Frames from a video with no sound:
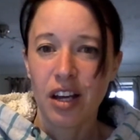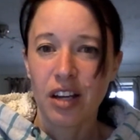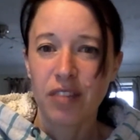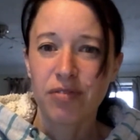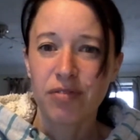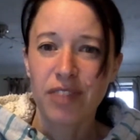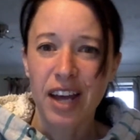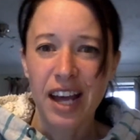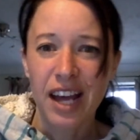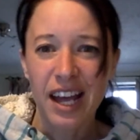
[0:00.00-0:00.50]

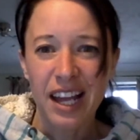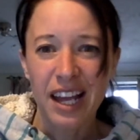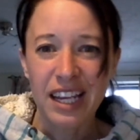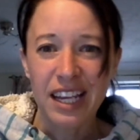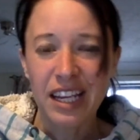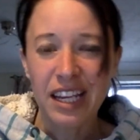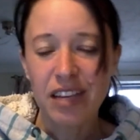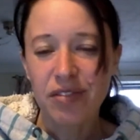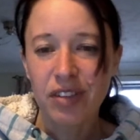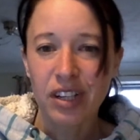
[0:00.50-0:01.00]
fairly
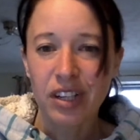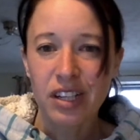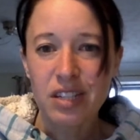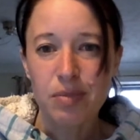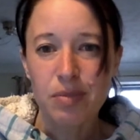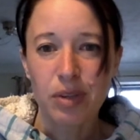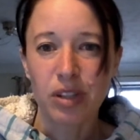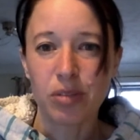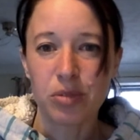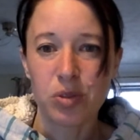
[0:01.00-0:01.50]
evenly,
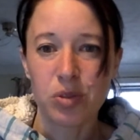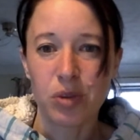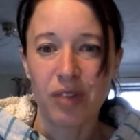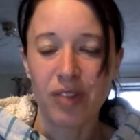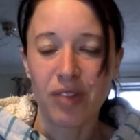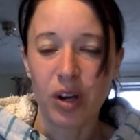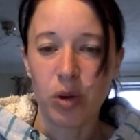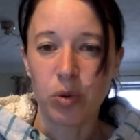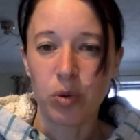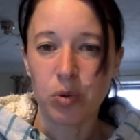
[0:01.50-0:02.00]
sprinkled between
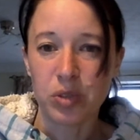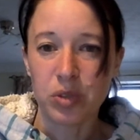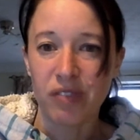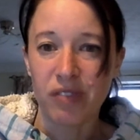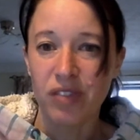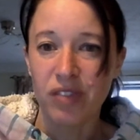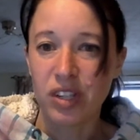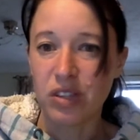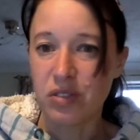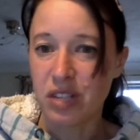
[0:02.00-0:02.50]
the Old and
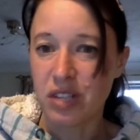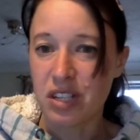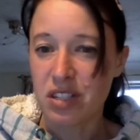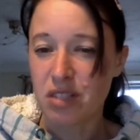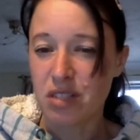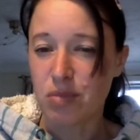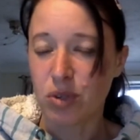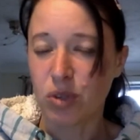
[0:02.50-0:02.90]
the New Testament.